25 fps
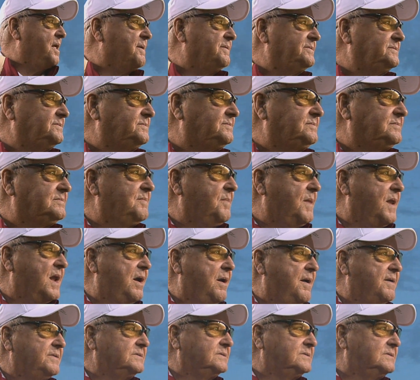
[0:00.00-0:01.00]
asked the people who came
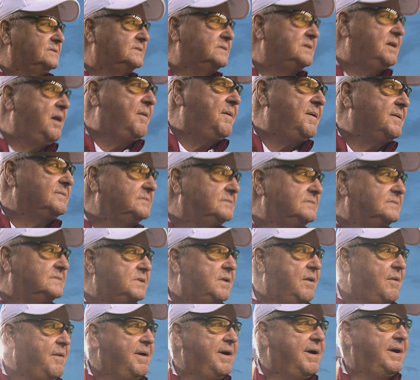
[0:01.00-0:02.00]
to me.
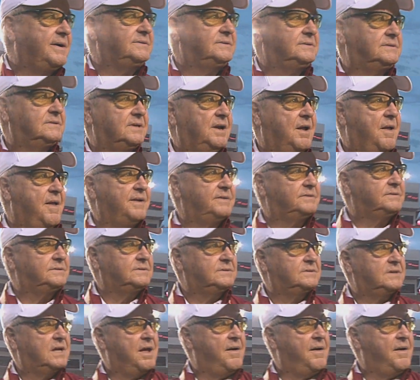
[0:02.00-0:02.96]
Terry told